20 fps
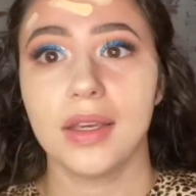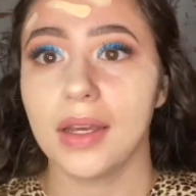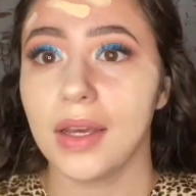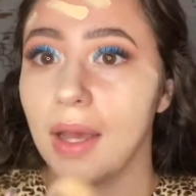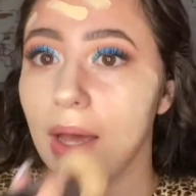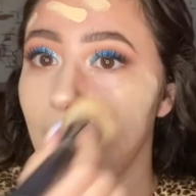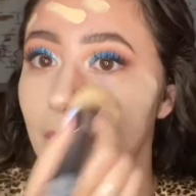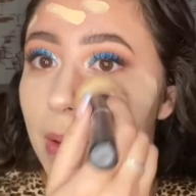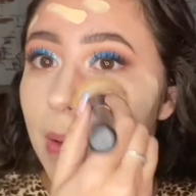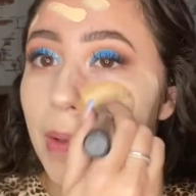
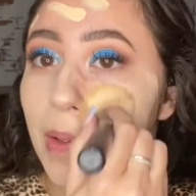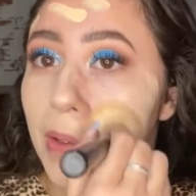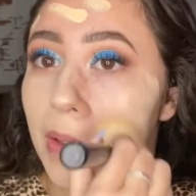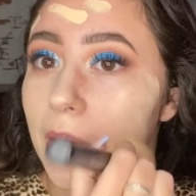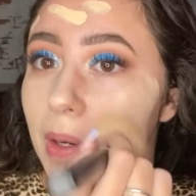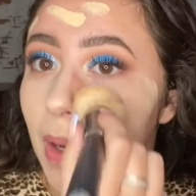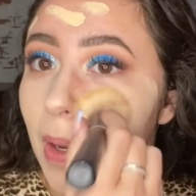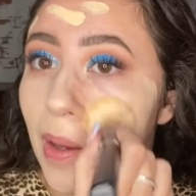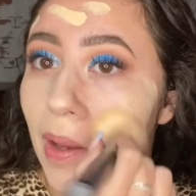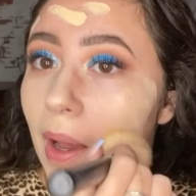
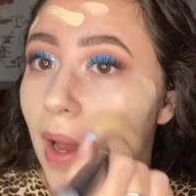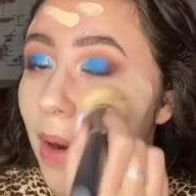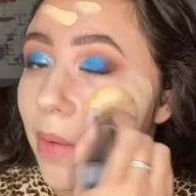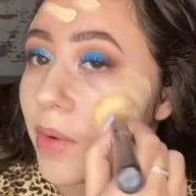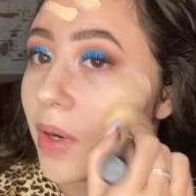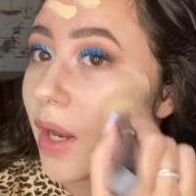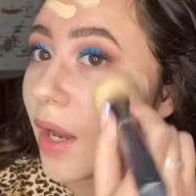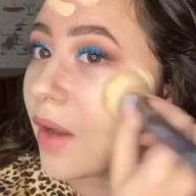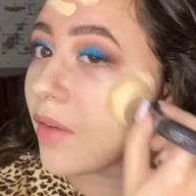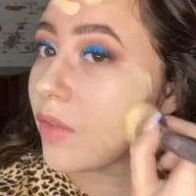I
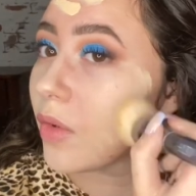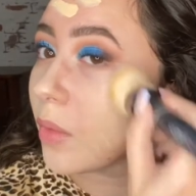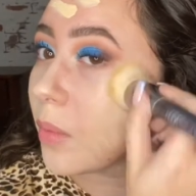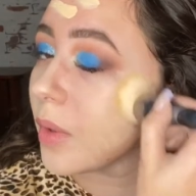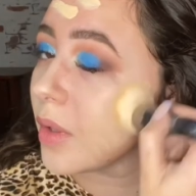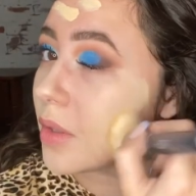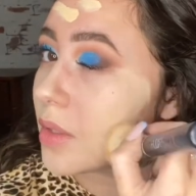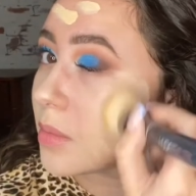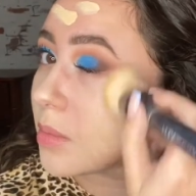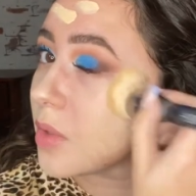would ever wear
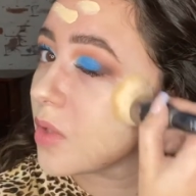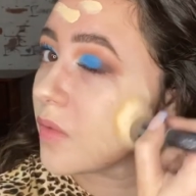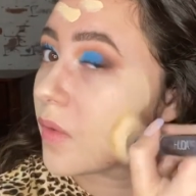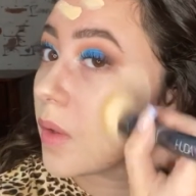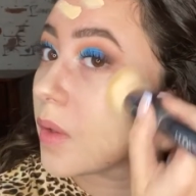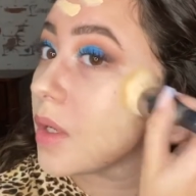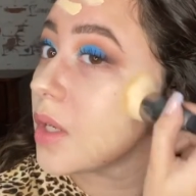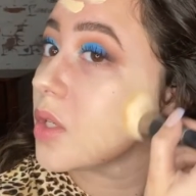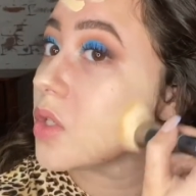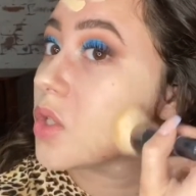this much
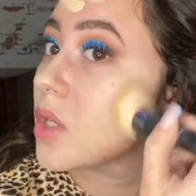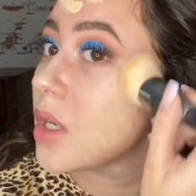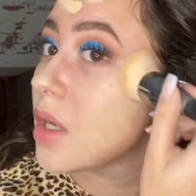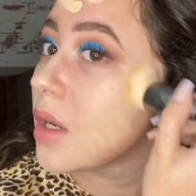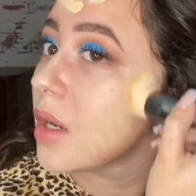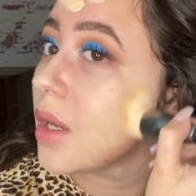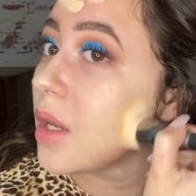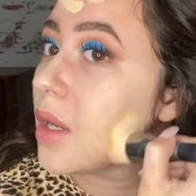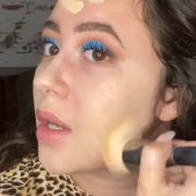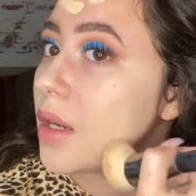foundation.
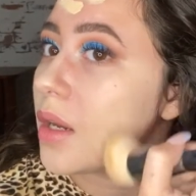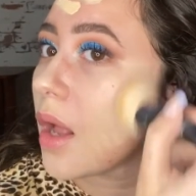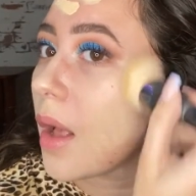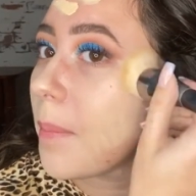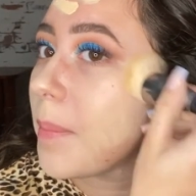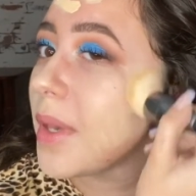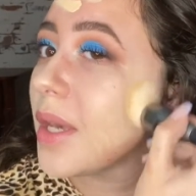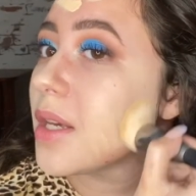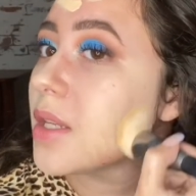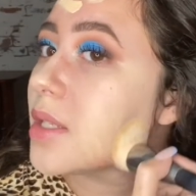Not
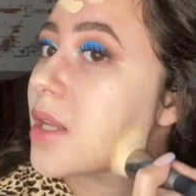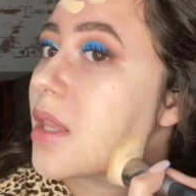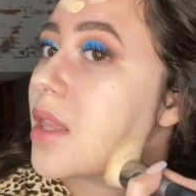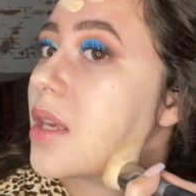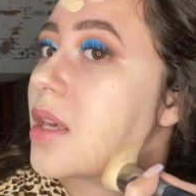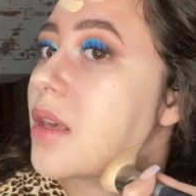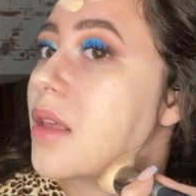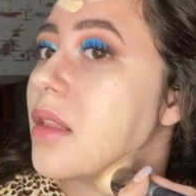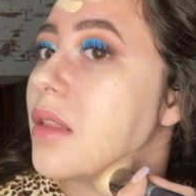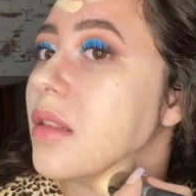because I think
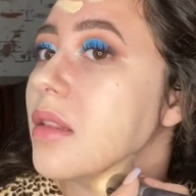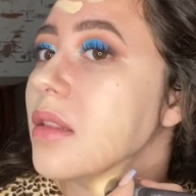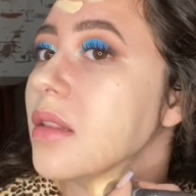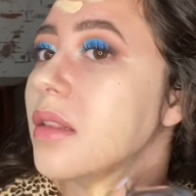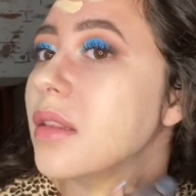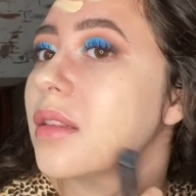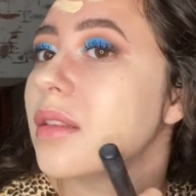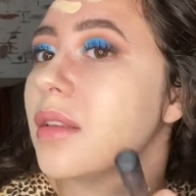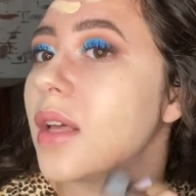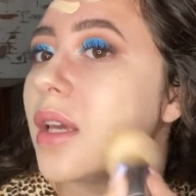
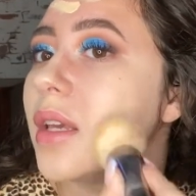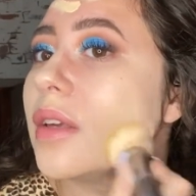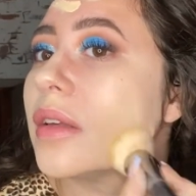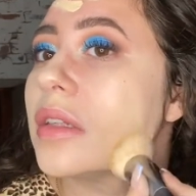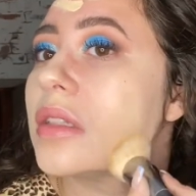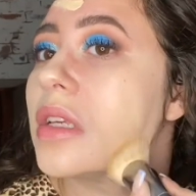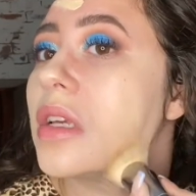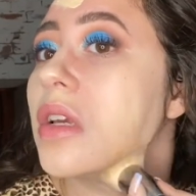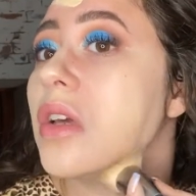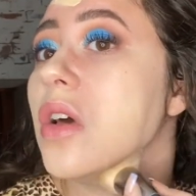
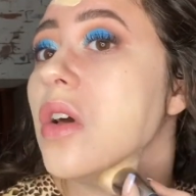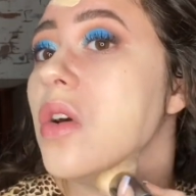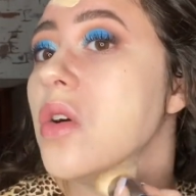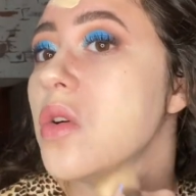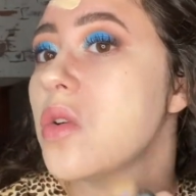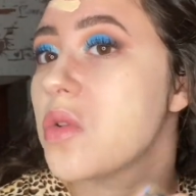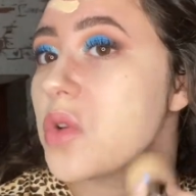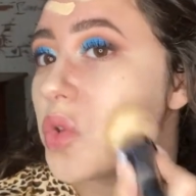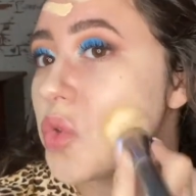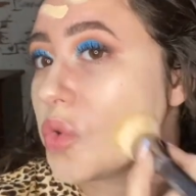it's like,
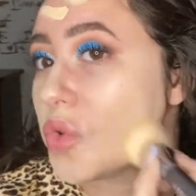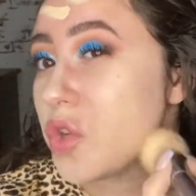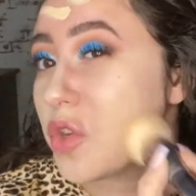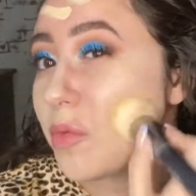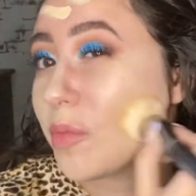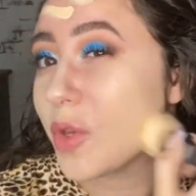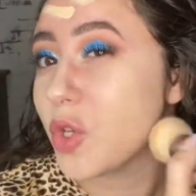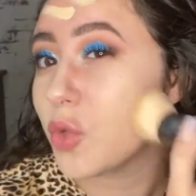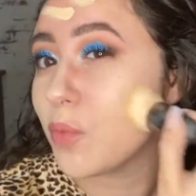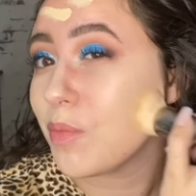oh, it's too
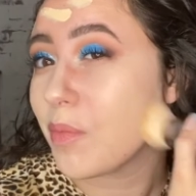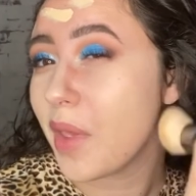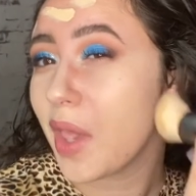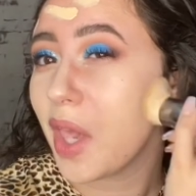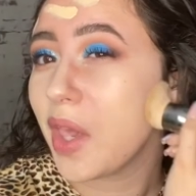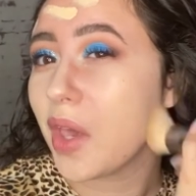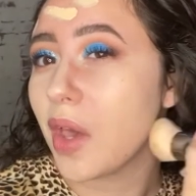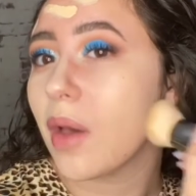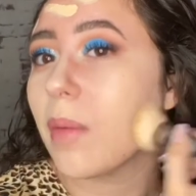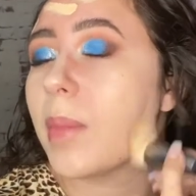much
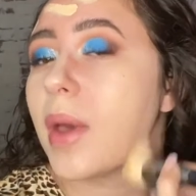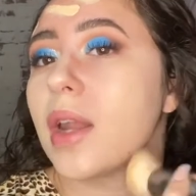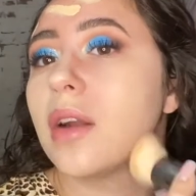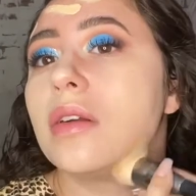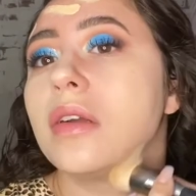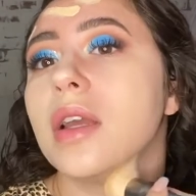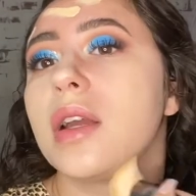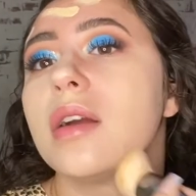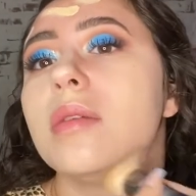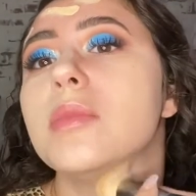makeup. I don't
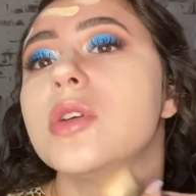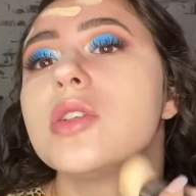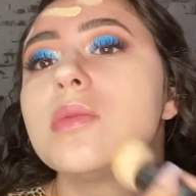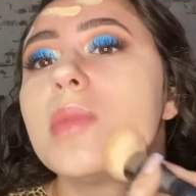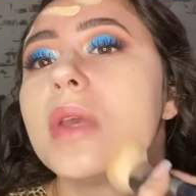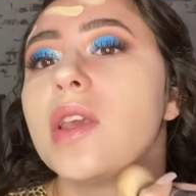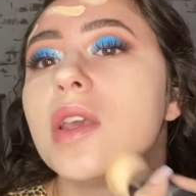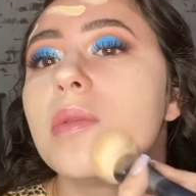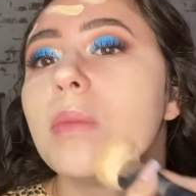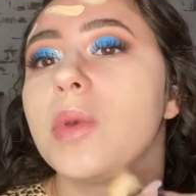care how much
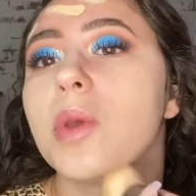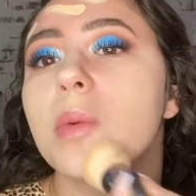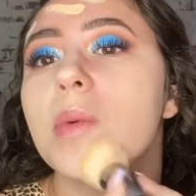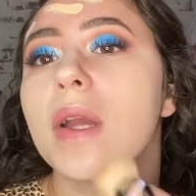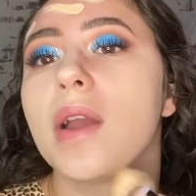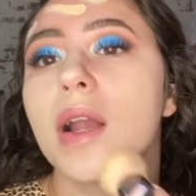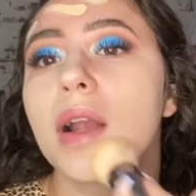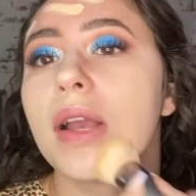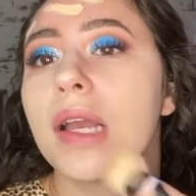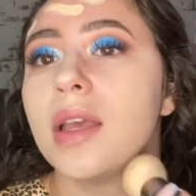makeup you
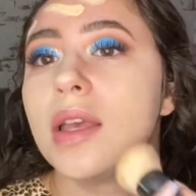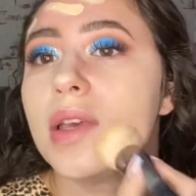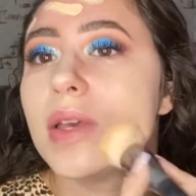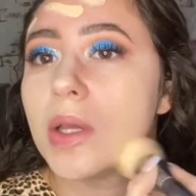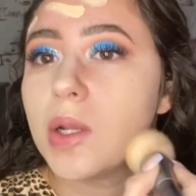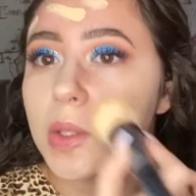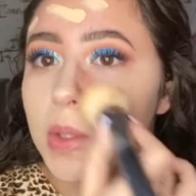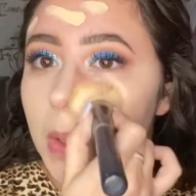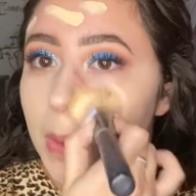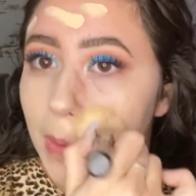wear.
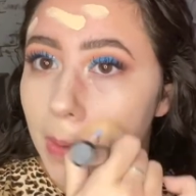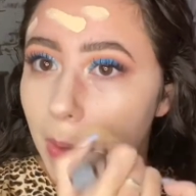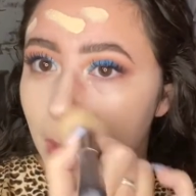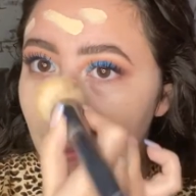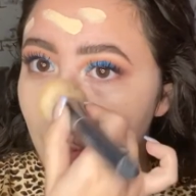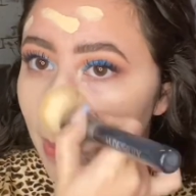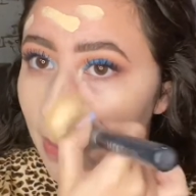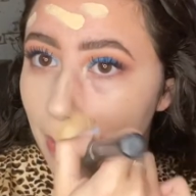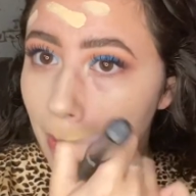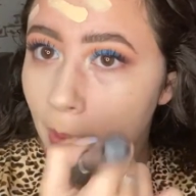Just like
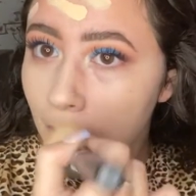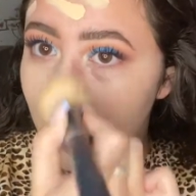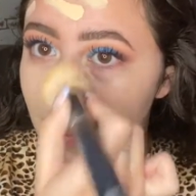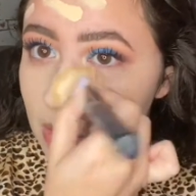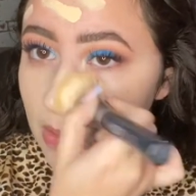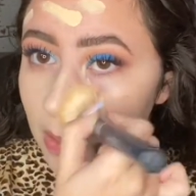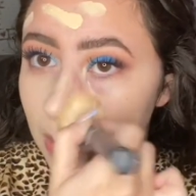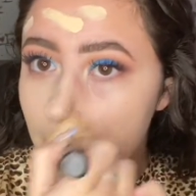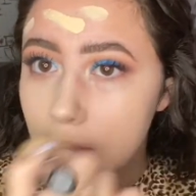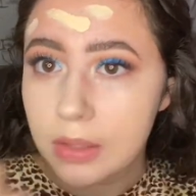as long
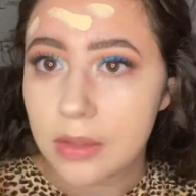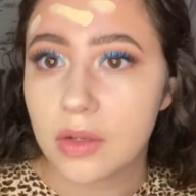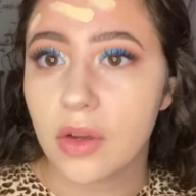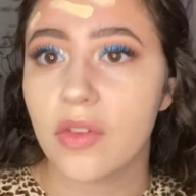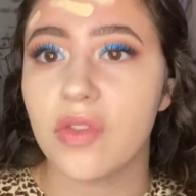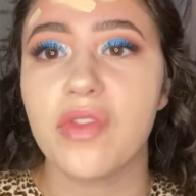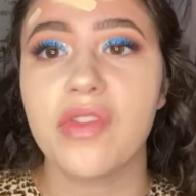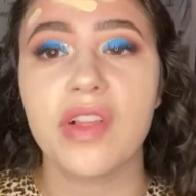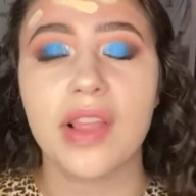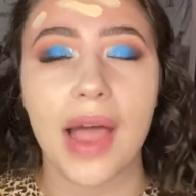as it's still
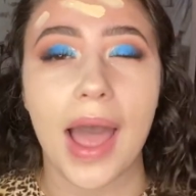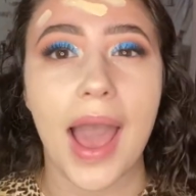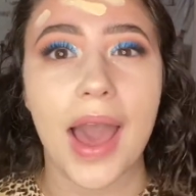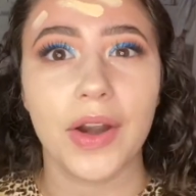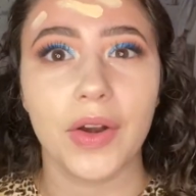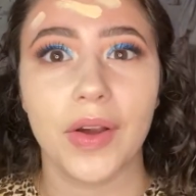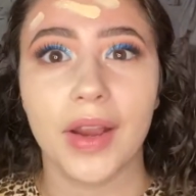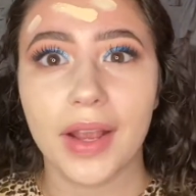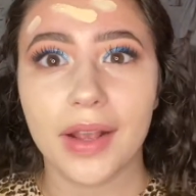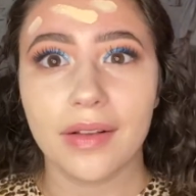
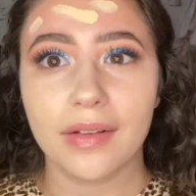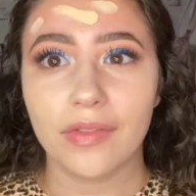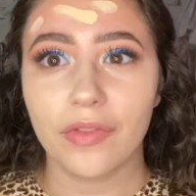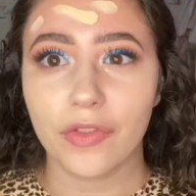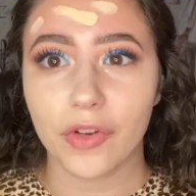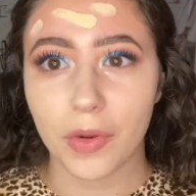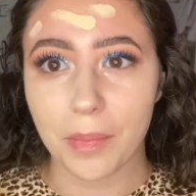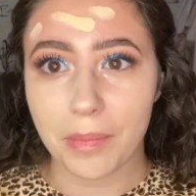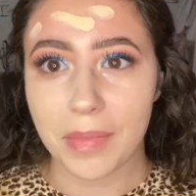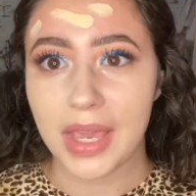flattering
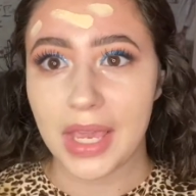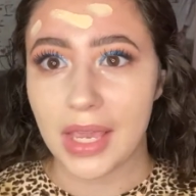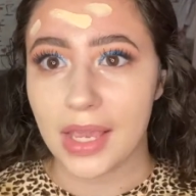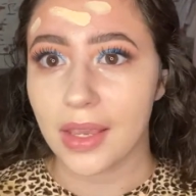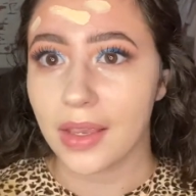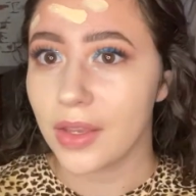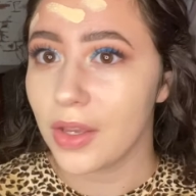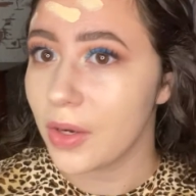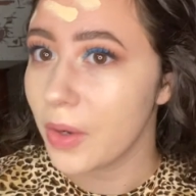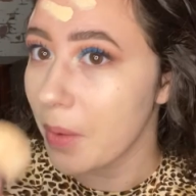for me.
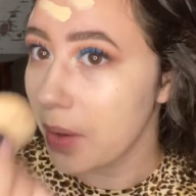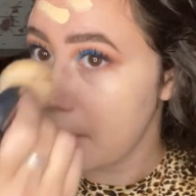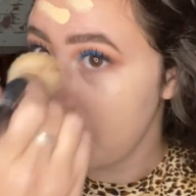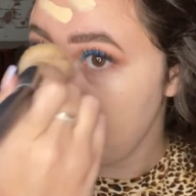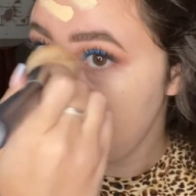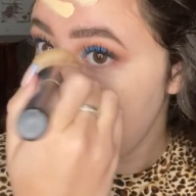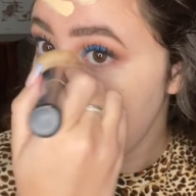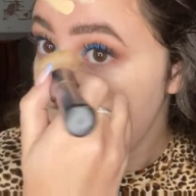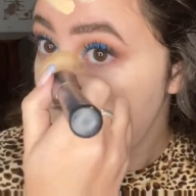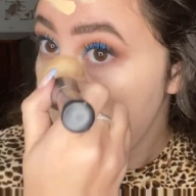You know what I mean?